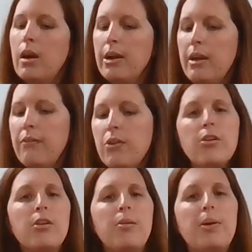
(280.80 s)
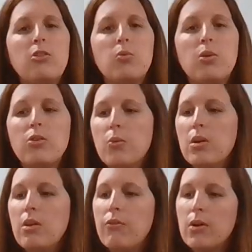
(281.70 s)
All right, if you turn to page
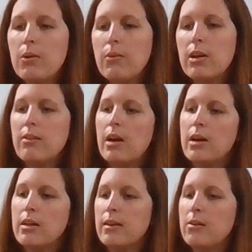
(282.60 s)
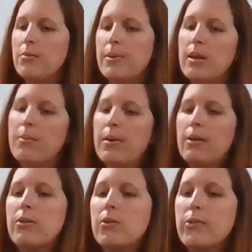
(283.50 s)
124, we're going to talk a little bit
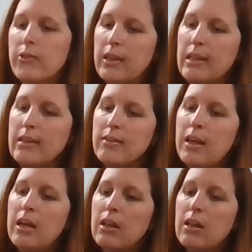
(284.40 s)
about those things.